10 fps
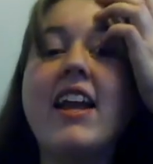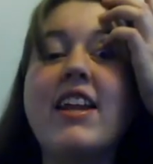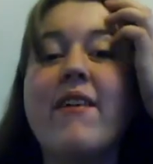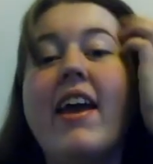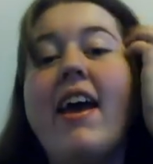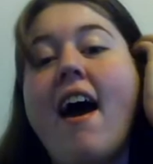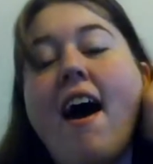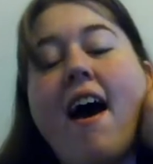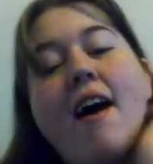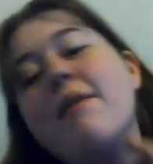anyway,
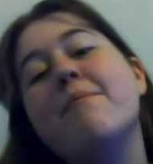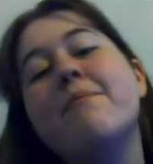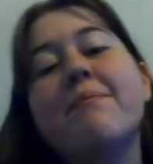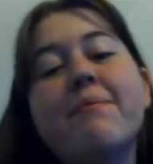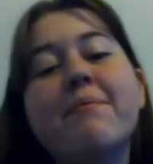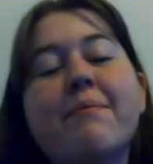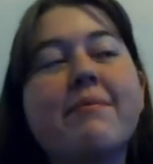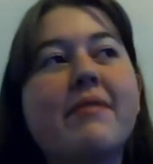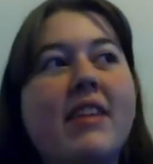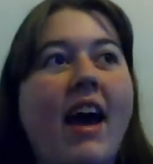um,
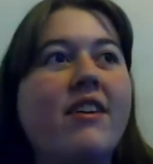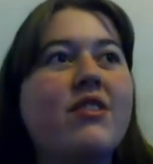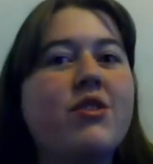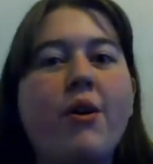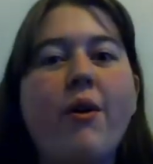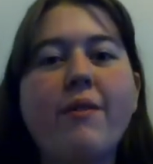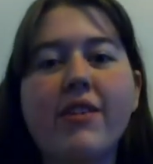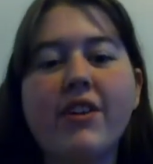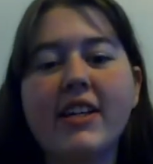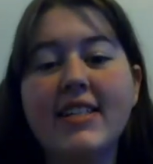yeah, so I'm
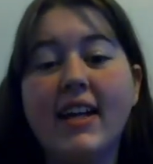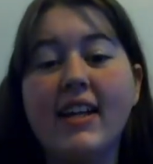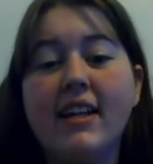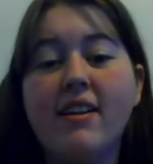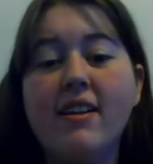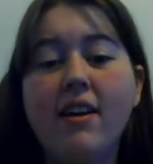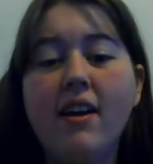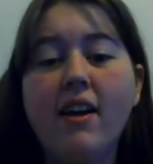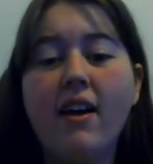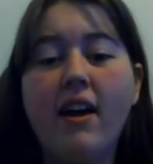very excited,
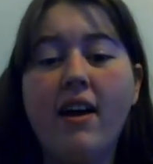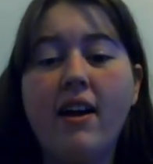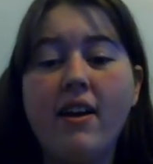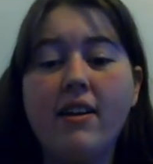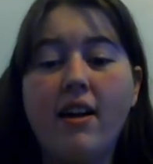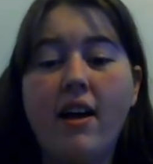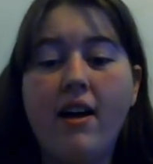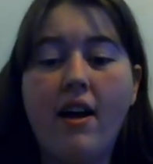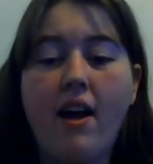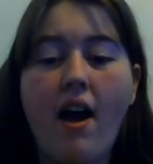and
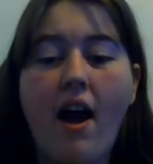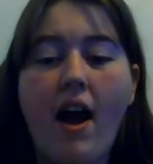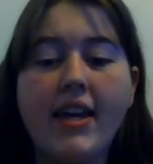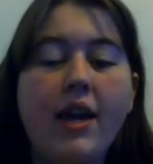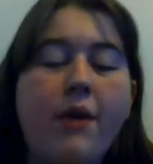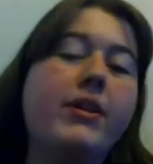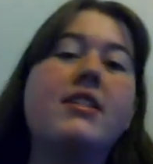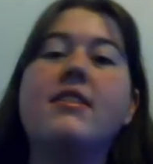I can't wait